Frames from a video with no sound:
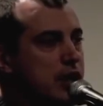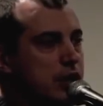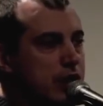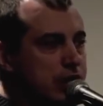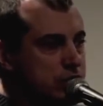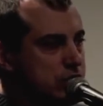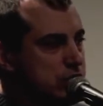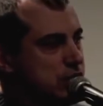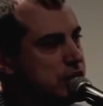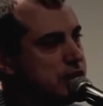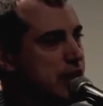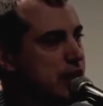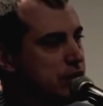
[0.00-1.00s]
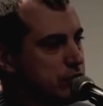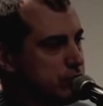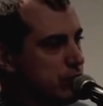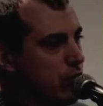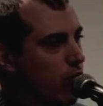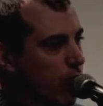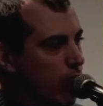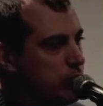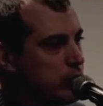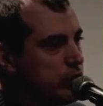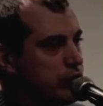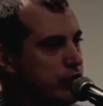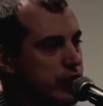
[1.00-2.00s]
You actually sit down through a whole
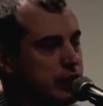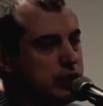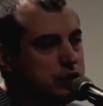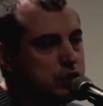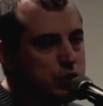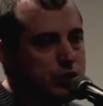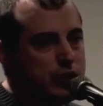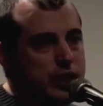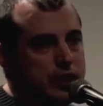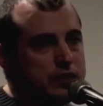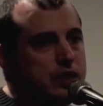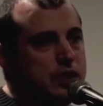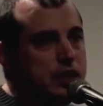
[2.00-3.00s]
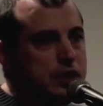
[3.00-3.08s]
movie and enjoy it.